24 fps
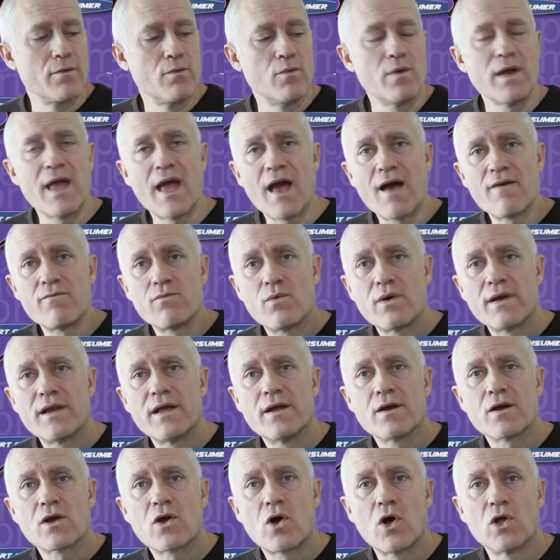we have one
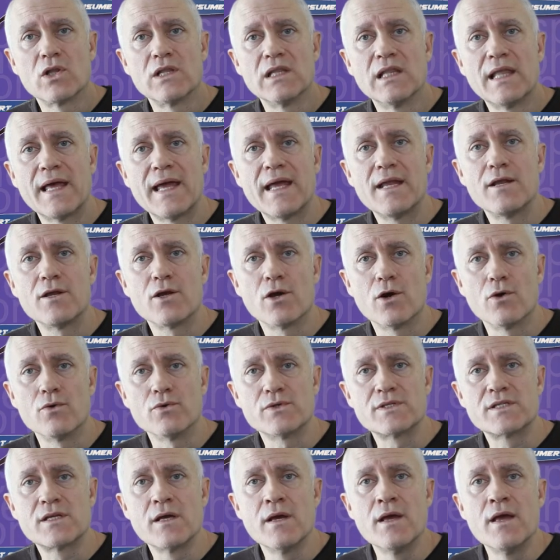here called Lane
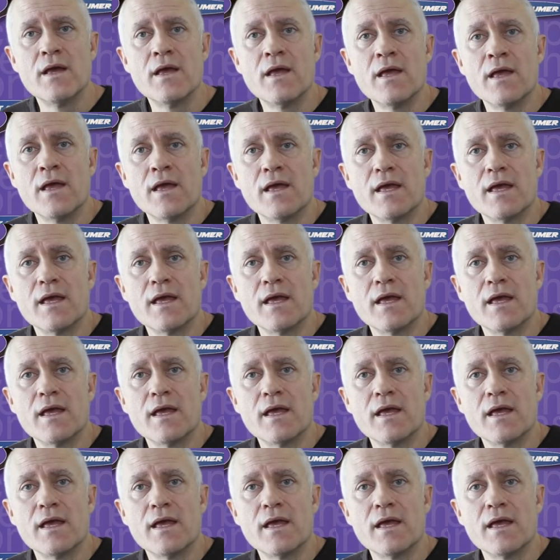Ghost.